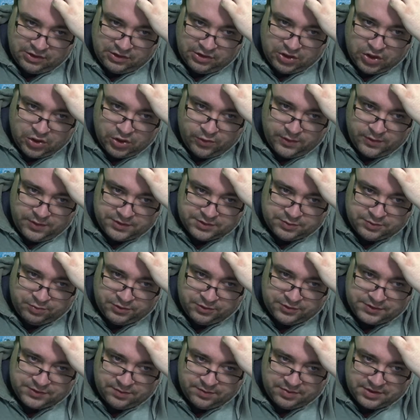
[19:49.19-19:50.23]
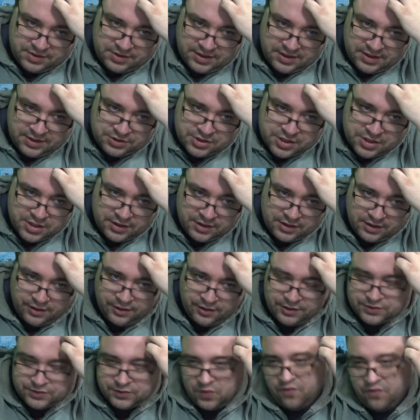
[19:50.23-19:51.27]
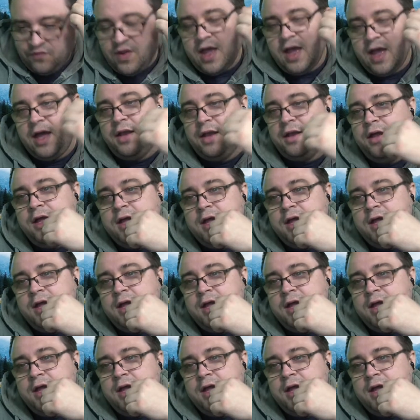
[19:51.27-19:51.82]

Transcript: lowest precipitation years we've had.